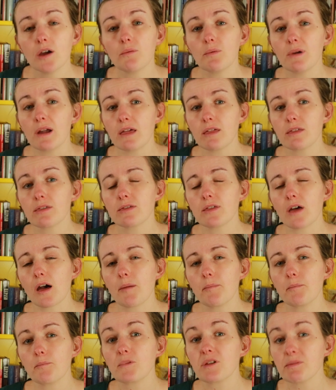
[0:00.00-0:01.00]
with,
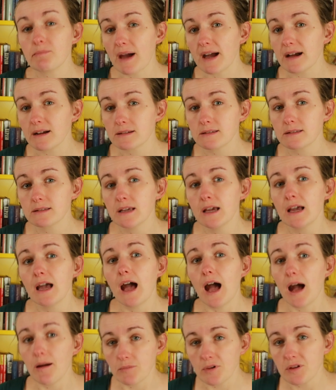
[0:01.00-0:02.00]
um, with Manx
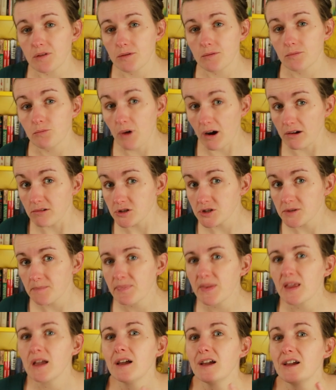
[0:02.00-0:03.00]
and with Welsh.
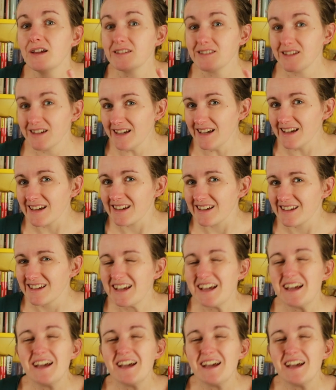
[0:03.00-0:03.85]
So yeah,